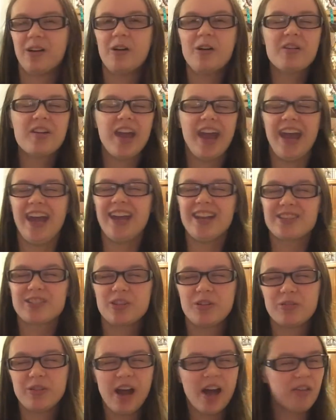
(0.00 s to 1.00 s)
Okay,
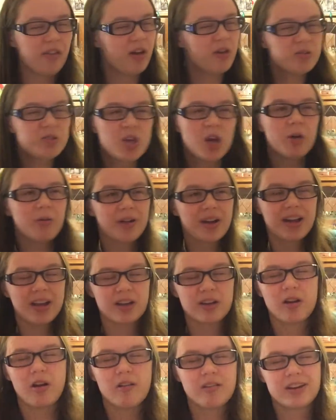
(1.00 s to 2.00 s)
so now those two are
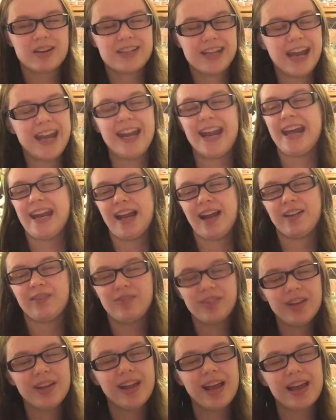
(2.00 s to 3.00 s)
gonna go on a date, and I
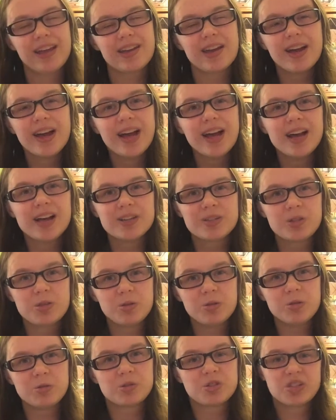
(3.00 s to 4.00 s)
feel like
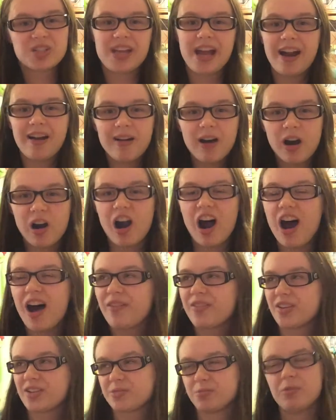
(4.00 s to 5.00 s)
to scare her
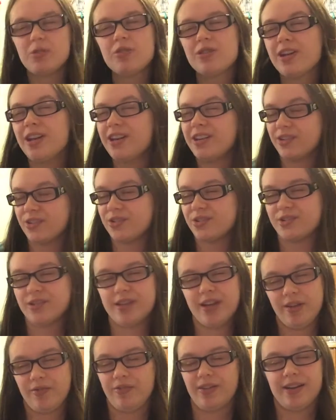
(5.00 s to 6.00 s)
off, because Mugi does
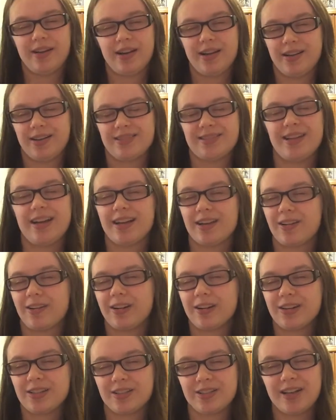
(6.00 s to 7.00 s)

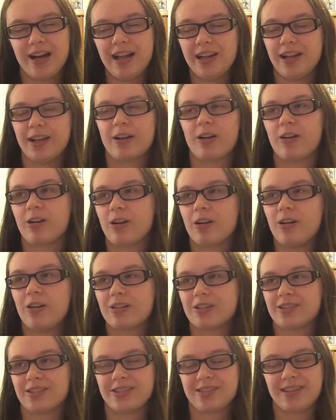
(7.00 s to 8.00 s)
not like her at
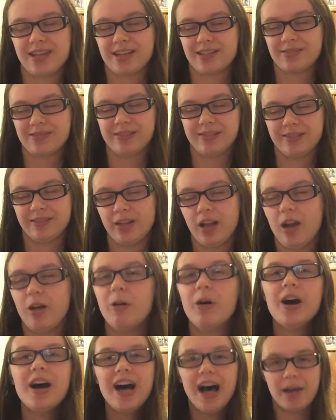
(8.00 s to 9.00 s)
all, because it's like,
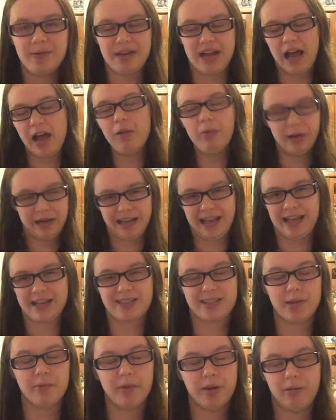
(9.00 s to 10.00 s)
no. I mean, I wouldn't
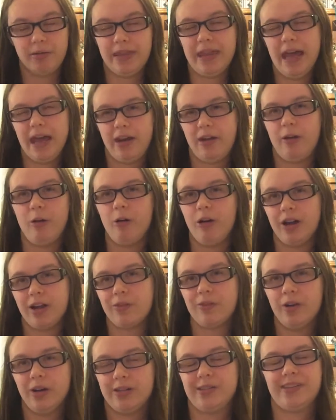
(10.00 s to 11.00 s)
like somebody with that
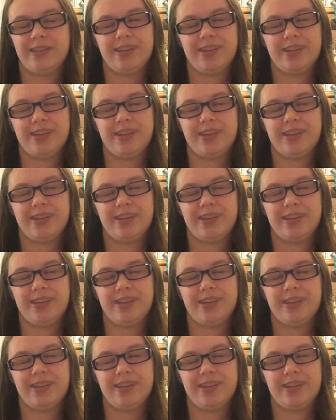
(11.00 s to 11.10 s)
annoying voice.